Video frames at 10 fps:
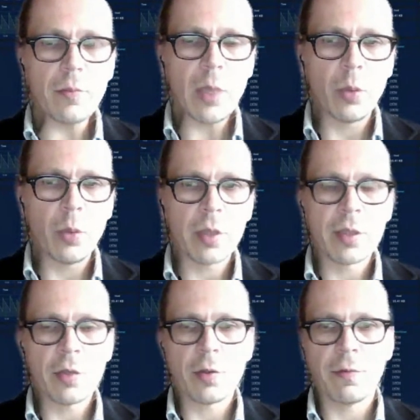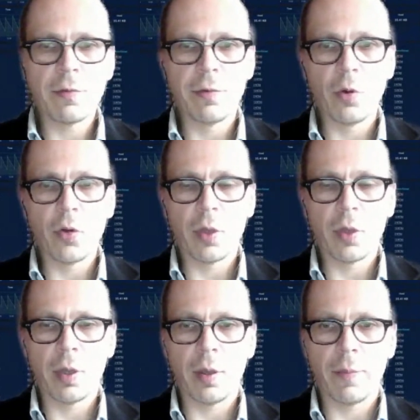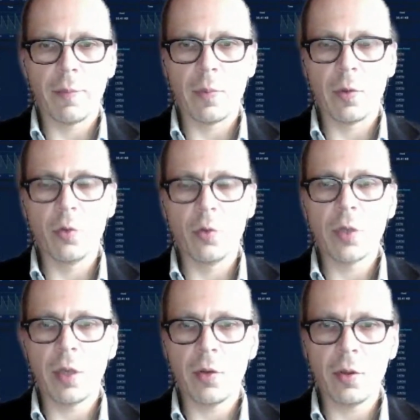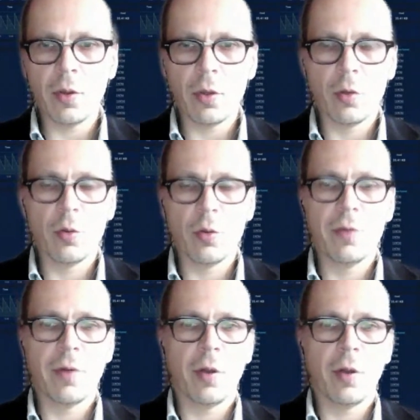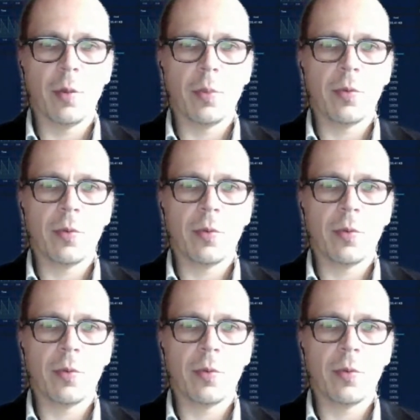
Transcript: we're searching for the use cases to develop